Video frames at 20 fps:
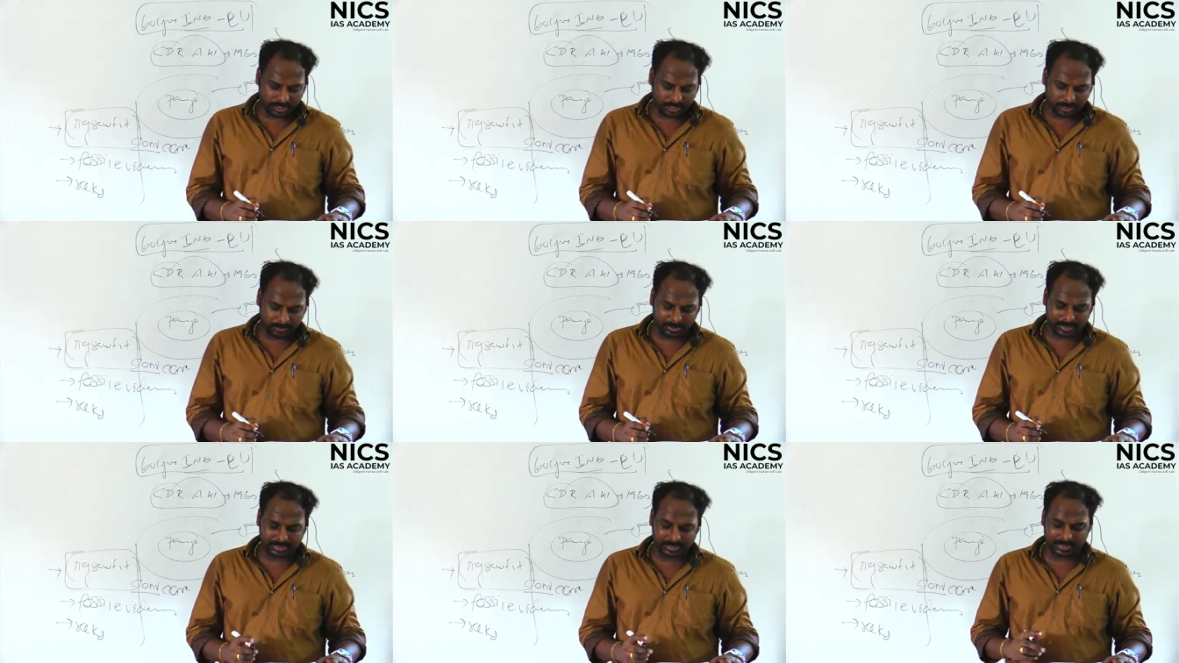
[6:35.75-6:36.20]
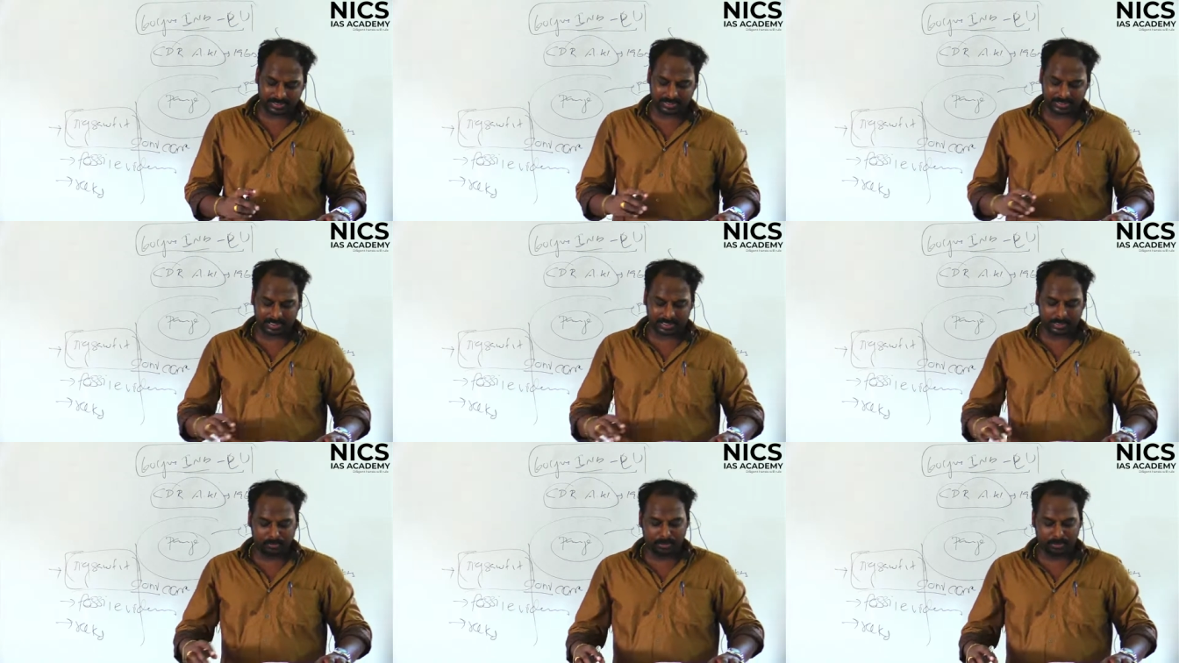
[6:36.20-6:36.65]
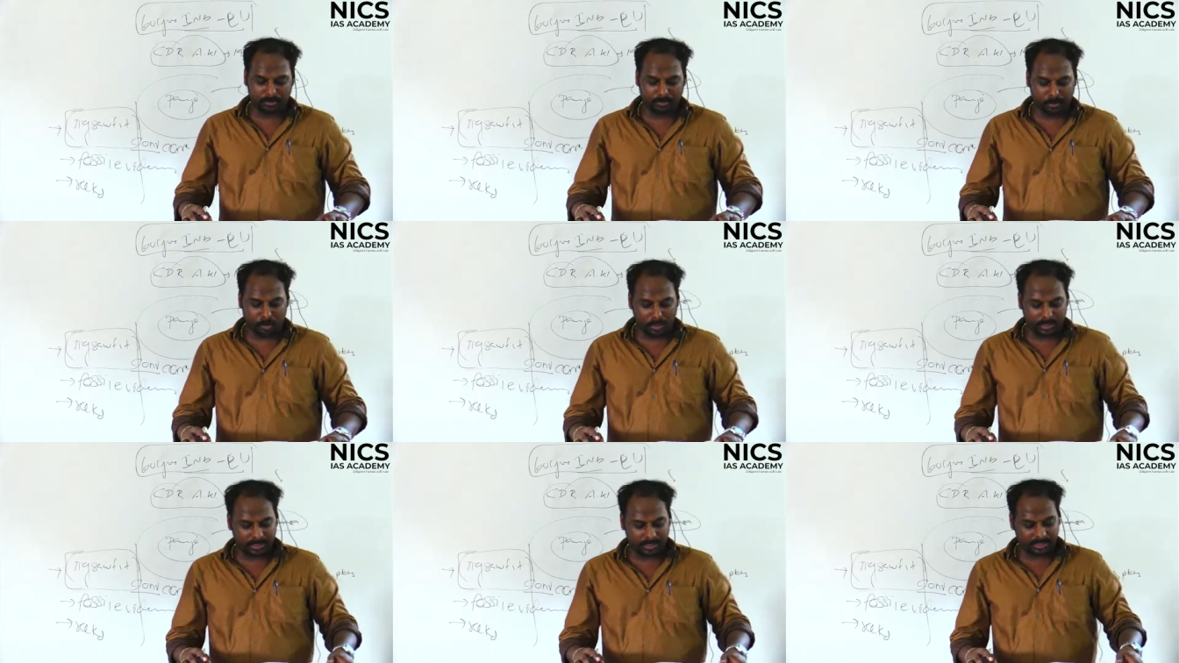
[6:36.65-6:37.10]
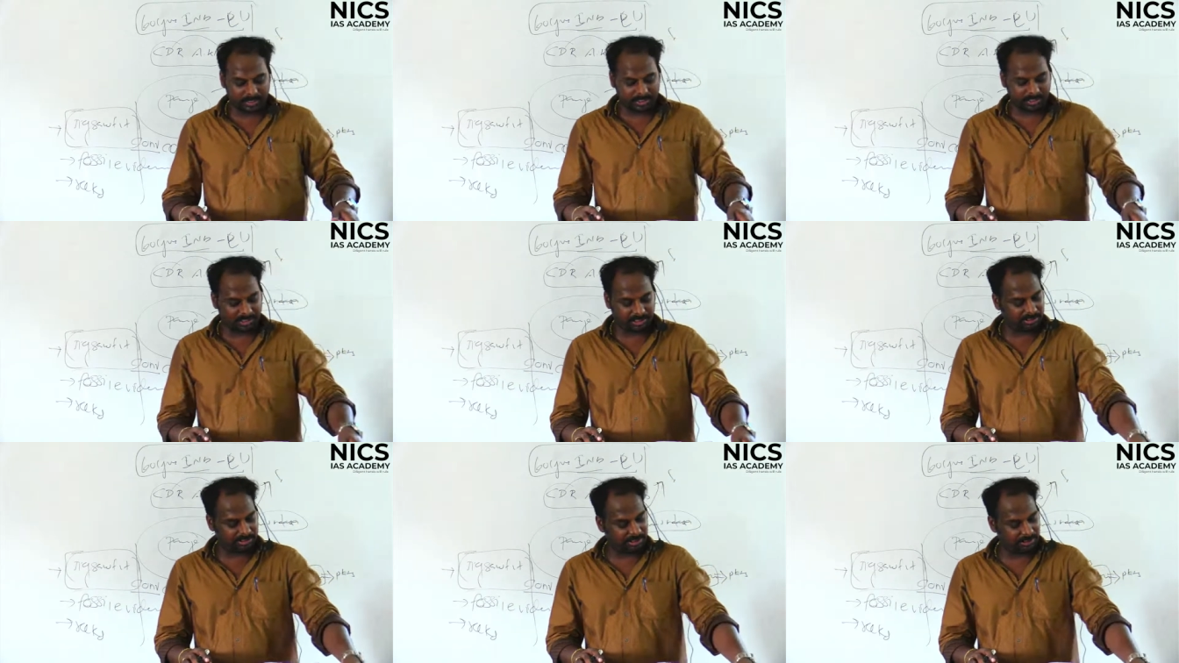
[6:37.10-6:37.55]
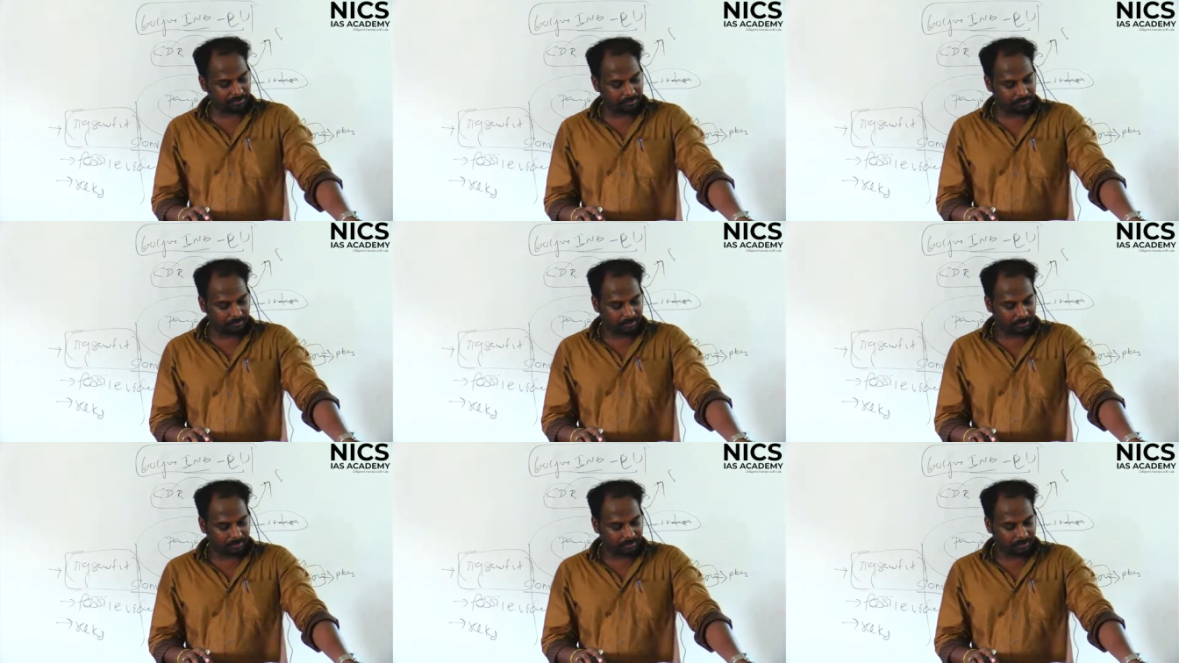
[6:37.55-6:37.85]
Amari sustainable modernization,